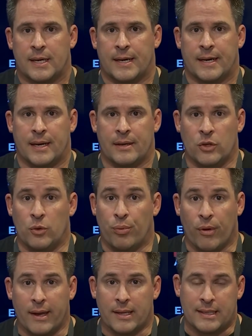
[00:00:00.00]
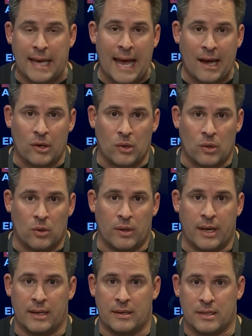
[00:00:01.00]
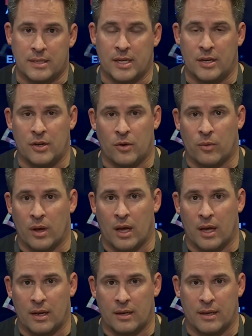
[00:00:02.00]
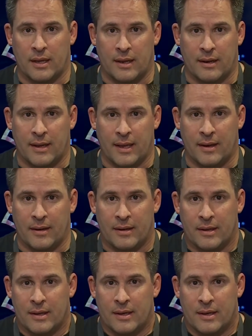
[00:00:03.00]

uh, you break a tackle and continue to run and and